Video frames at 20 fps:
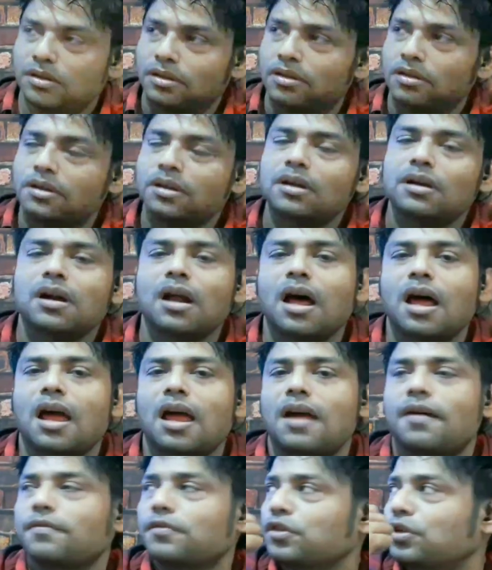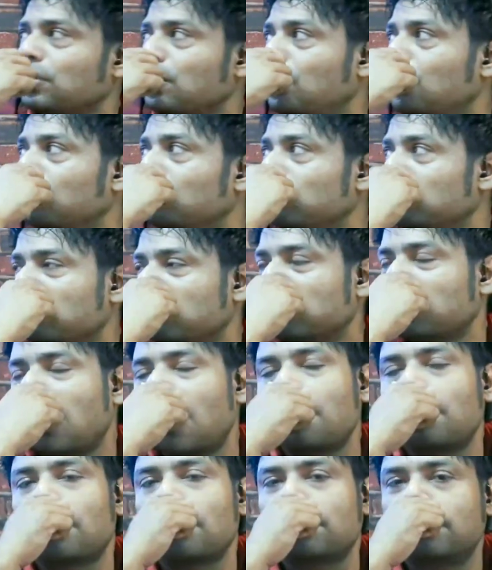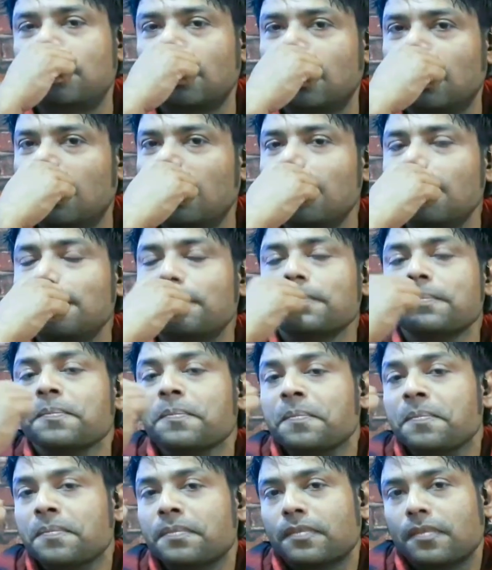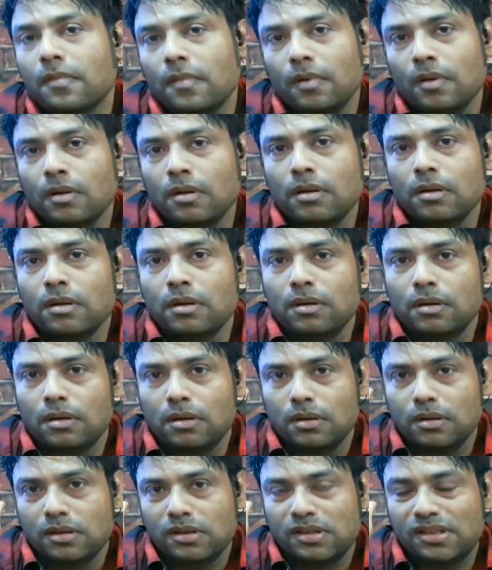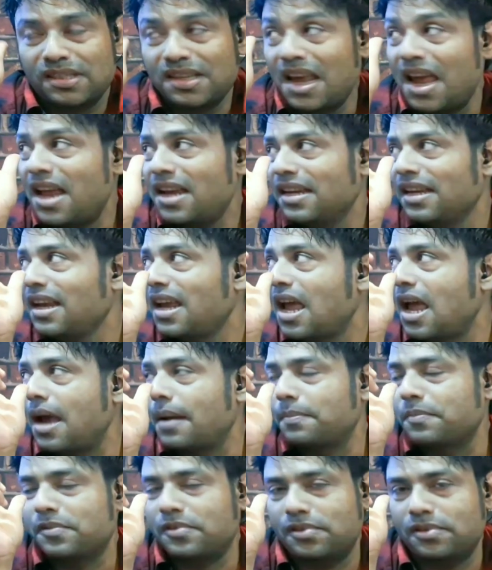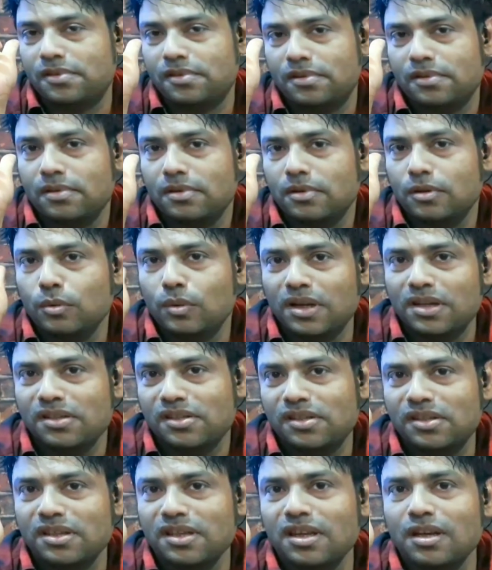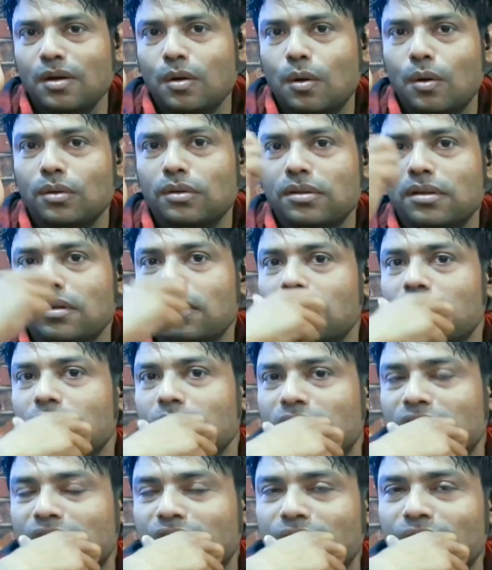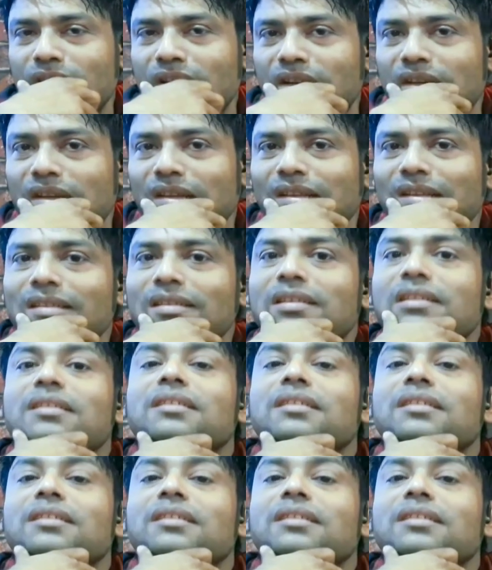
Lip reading: Here I have shown some of the scanning apps. You can see on the screen.